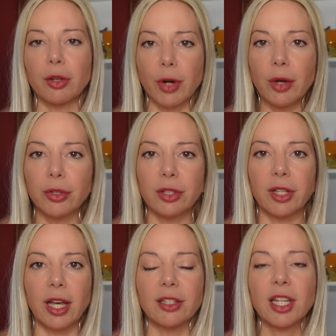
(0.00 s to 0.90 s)
around in
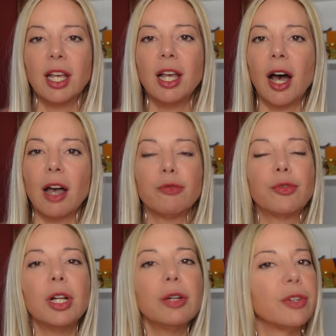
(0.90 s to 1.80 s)
that. I
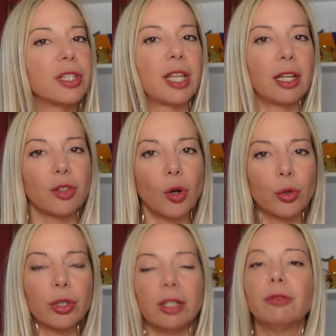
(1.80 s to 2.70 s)
really resent
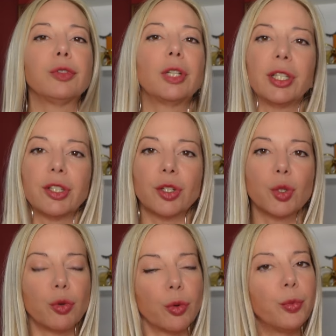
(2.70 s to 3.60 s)
all the influencers
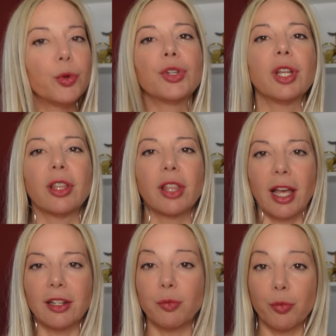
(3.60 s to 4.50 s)
who were pushing
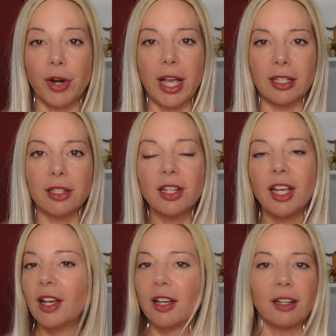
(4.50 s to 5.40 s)
that brand
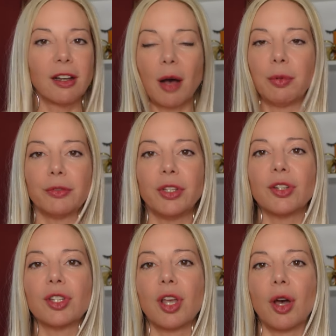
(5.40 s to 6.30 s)
a couple of
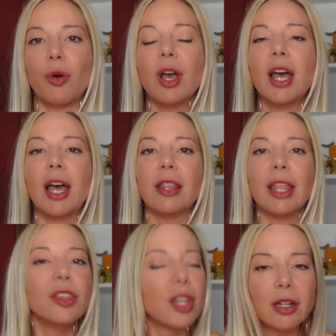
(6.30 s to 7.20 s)
years ago.
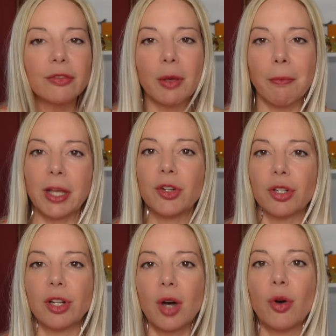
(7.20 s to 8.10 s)
None of them
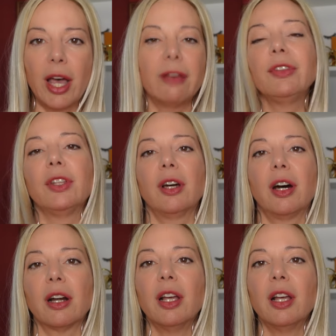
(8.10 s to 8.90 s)
mentioned how heavy they are.